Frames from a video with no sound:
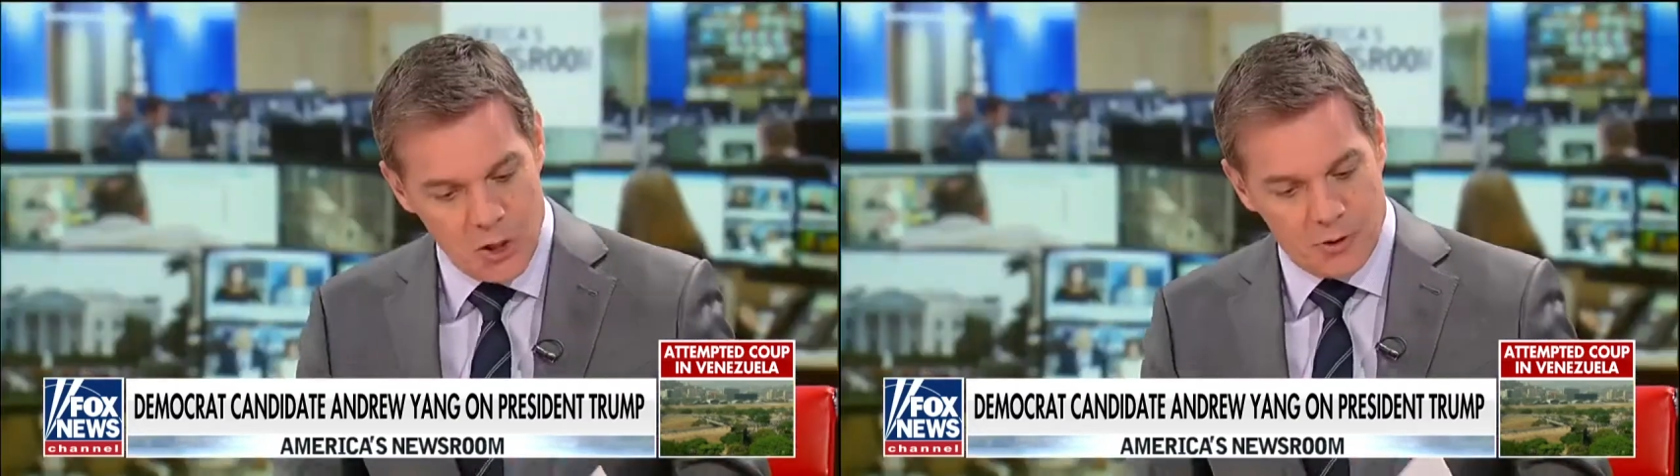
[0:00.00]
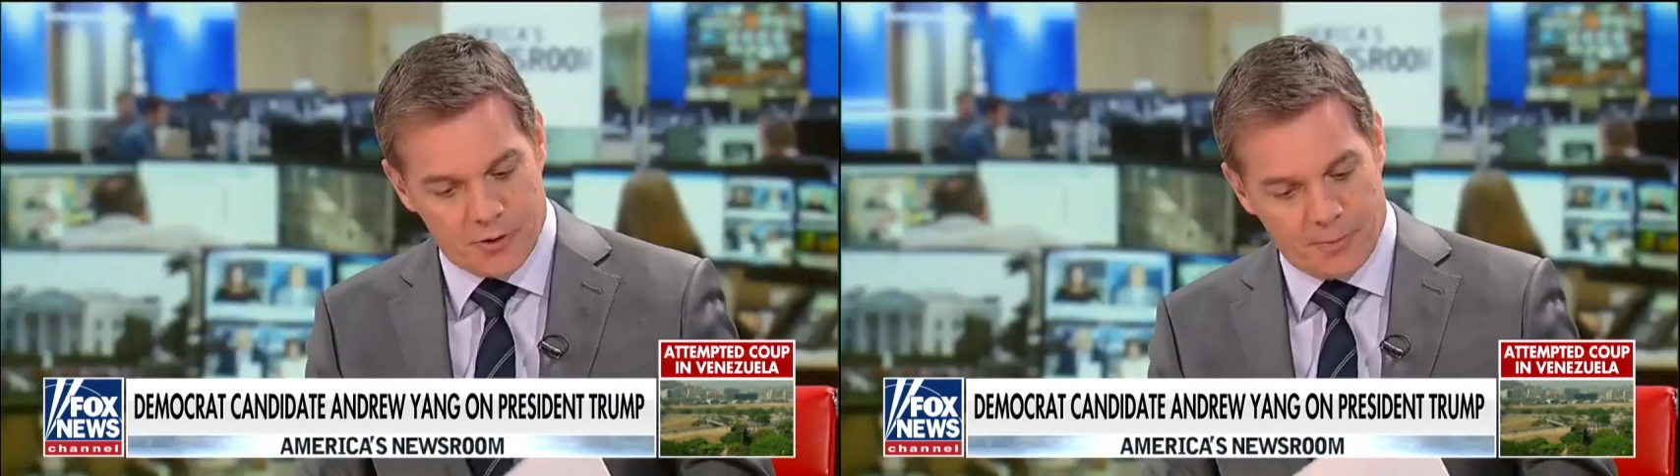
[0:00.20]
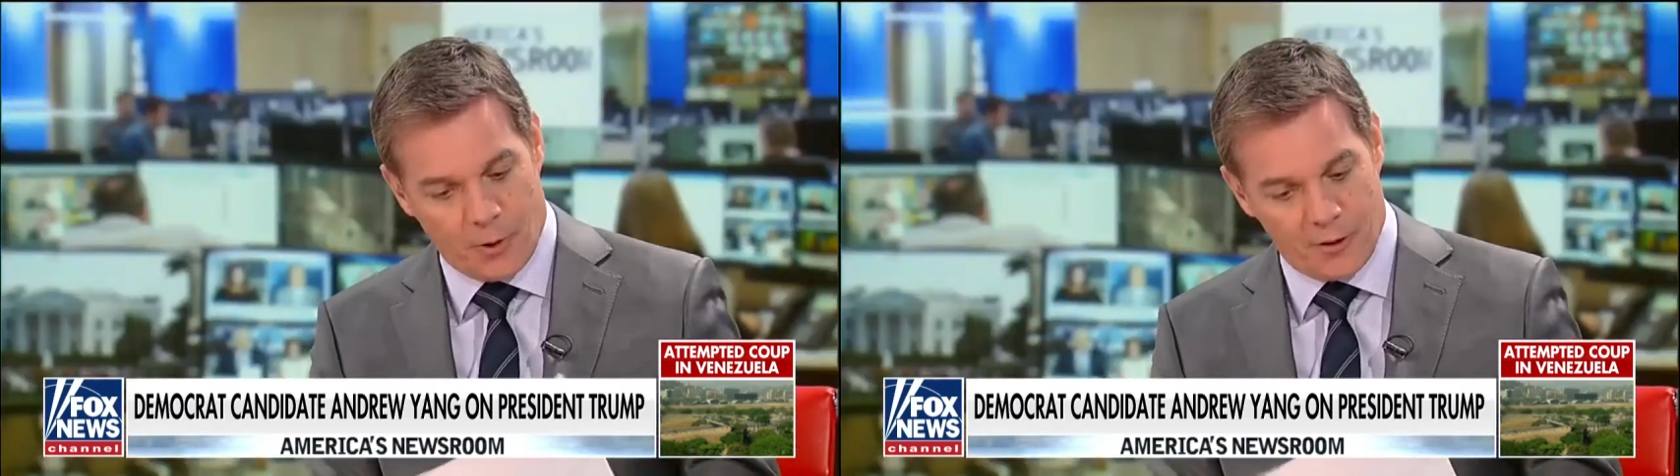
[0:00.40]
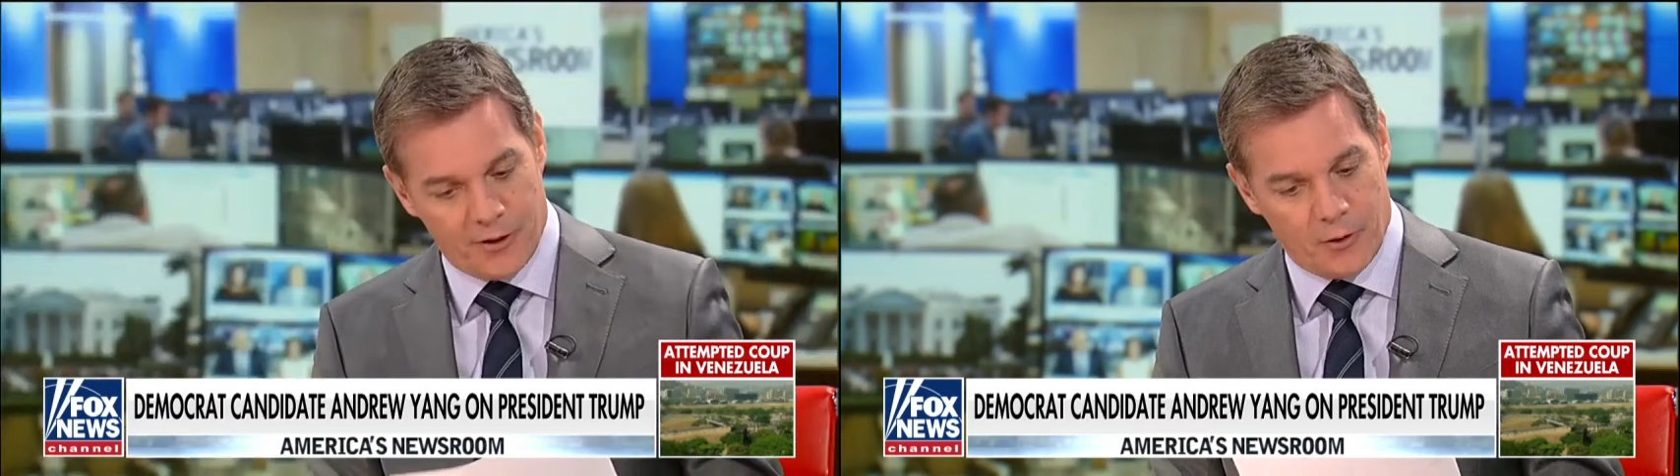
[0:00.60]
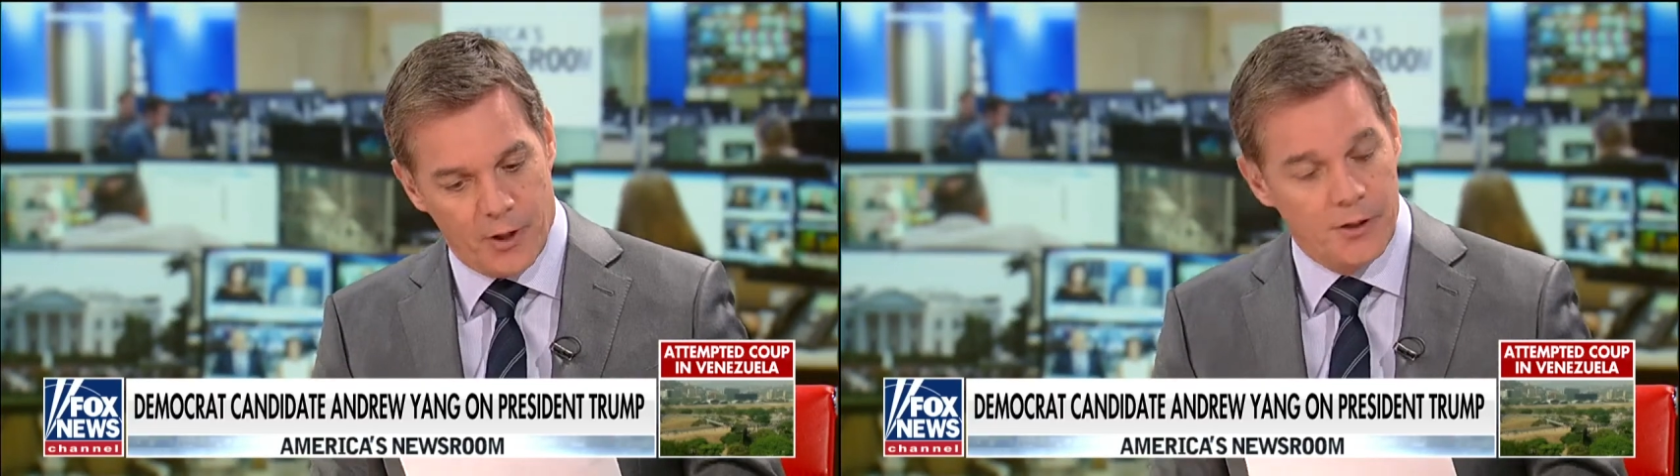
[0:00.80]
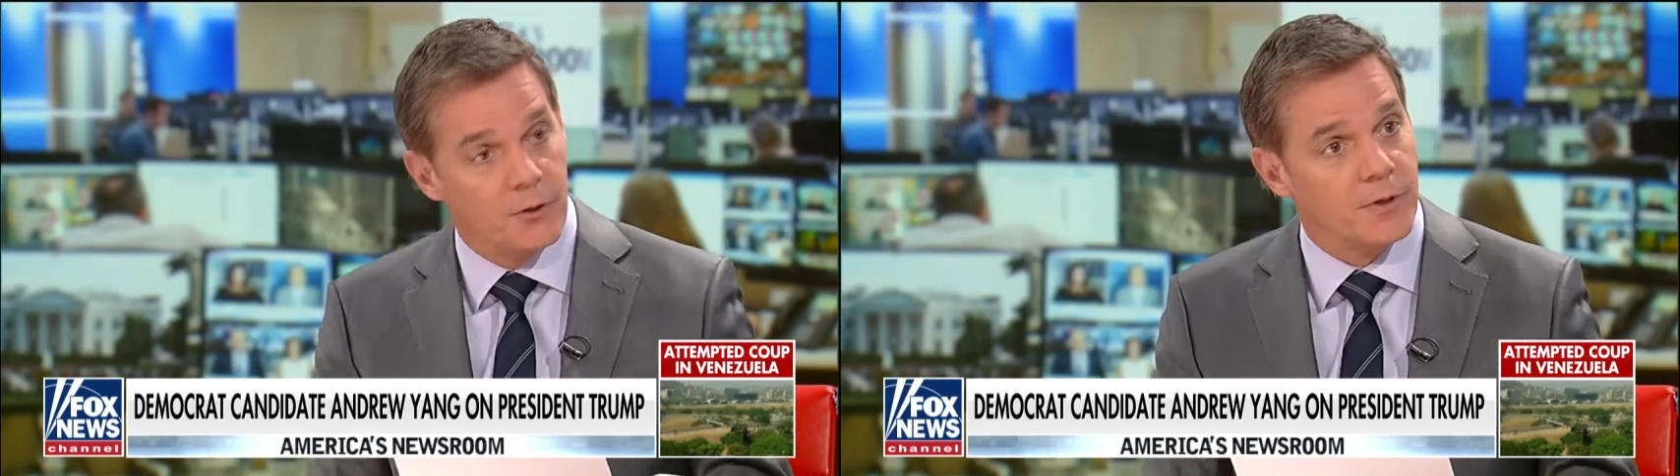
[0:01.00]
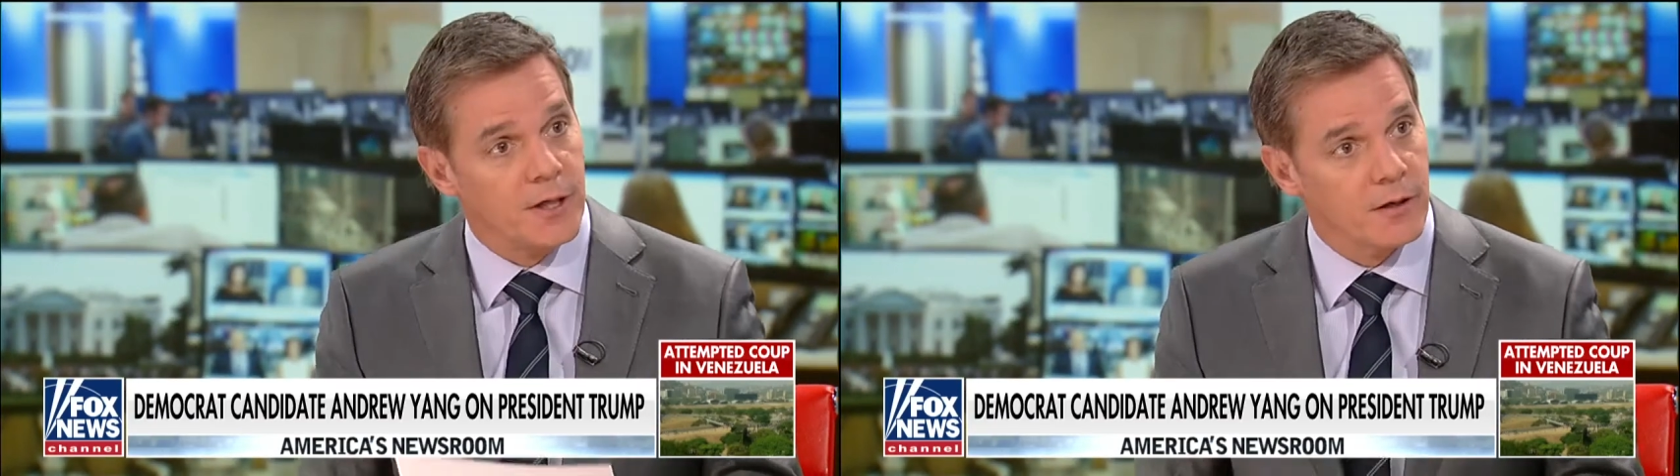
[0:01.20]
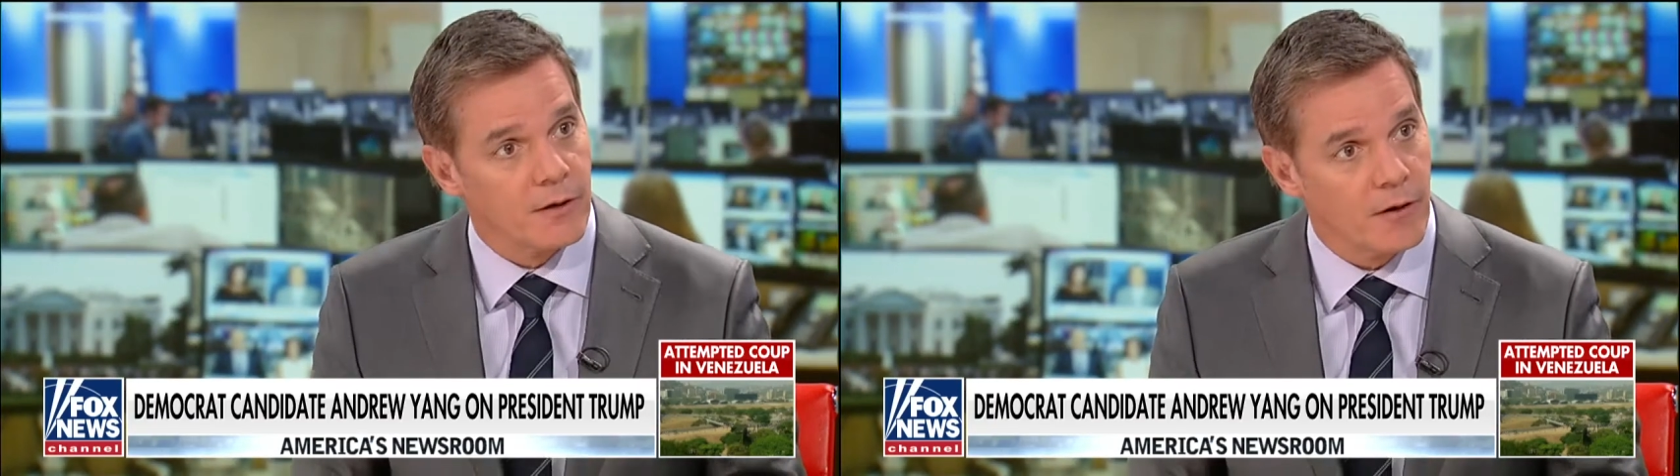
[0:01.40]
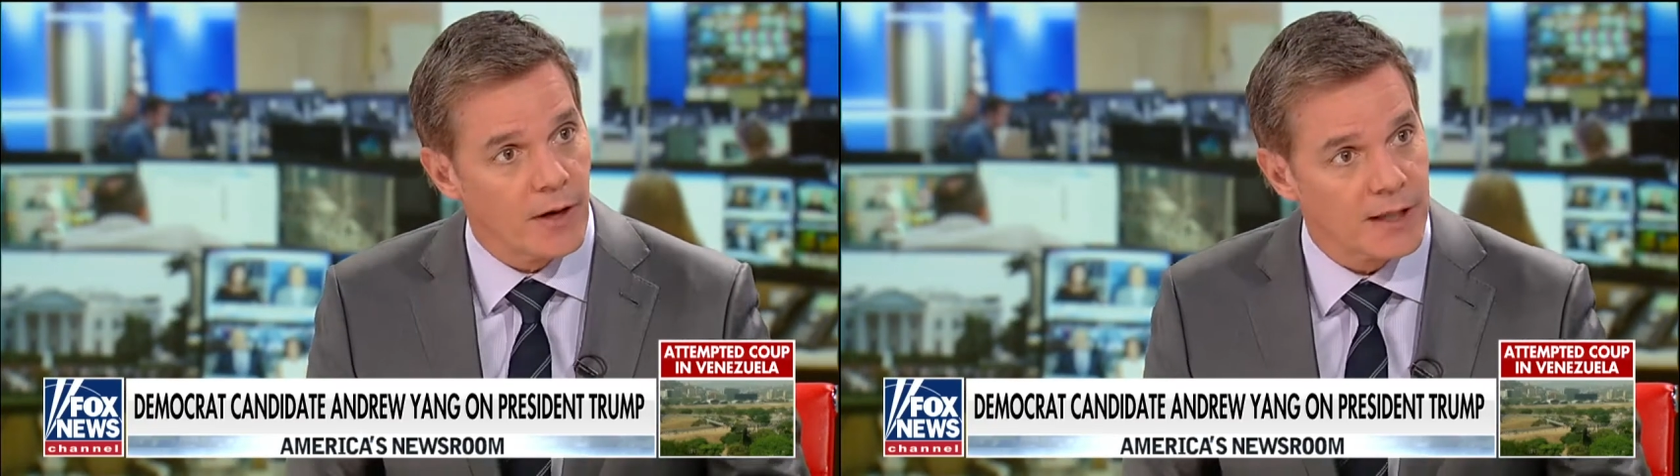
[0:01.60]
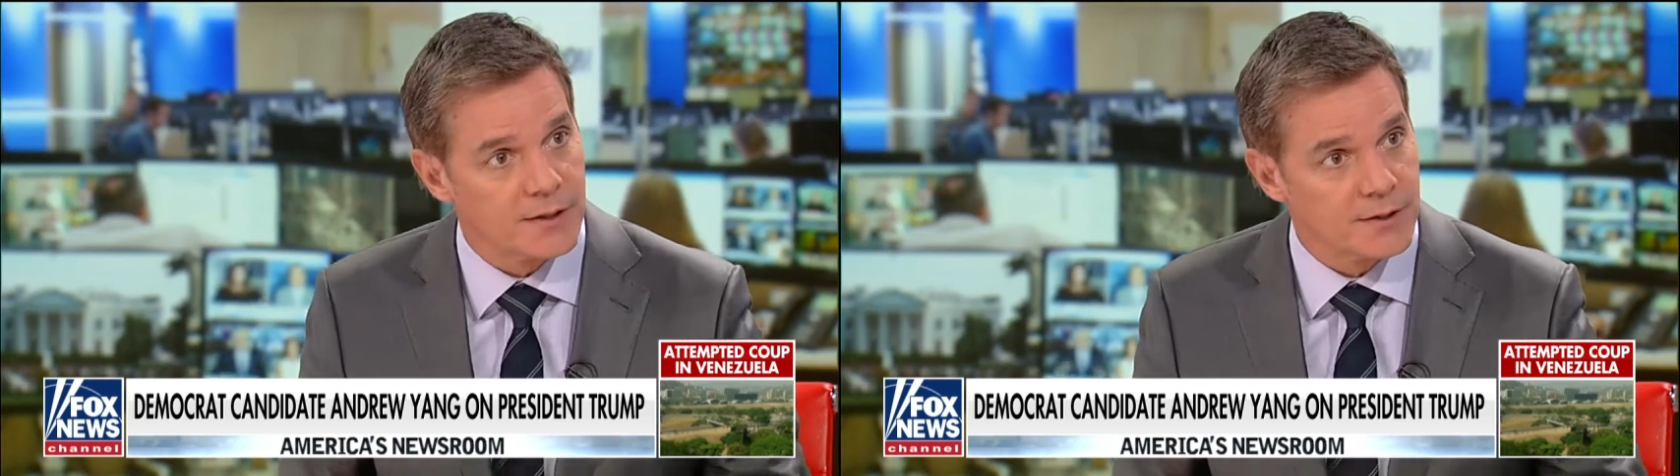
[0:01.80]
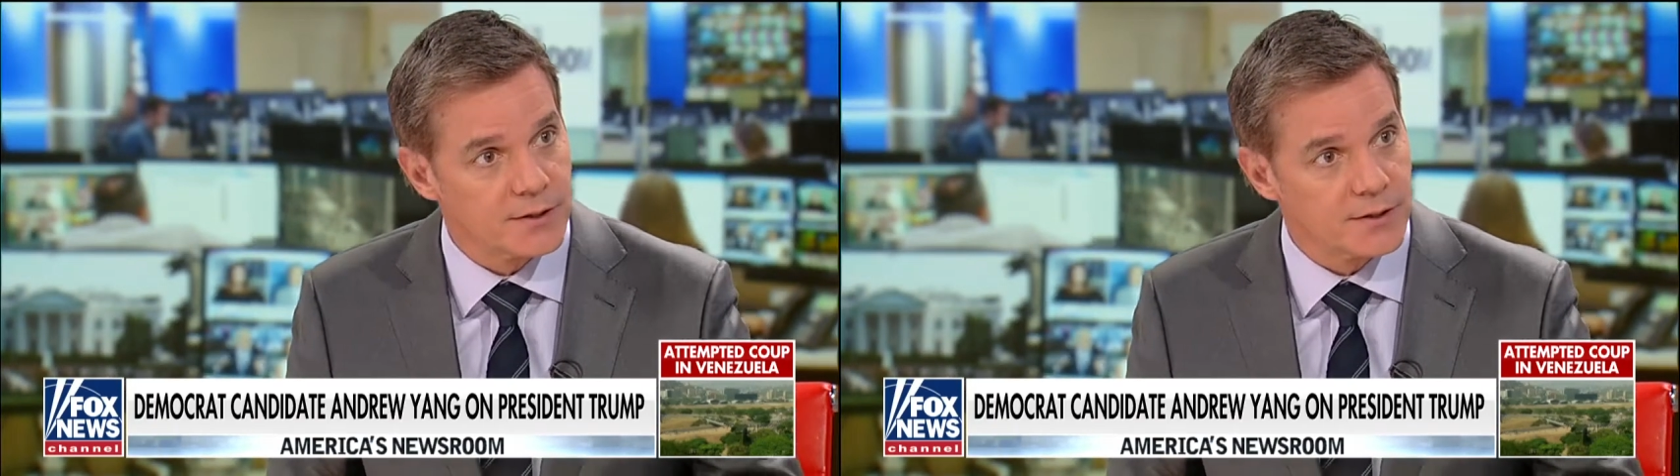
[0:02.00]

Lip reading: You support the Green New Deal, correct?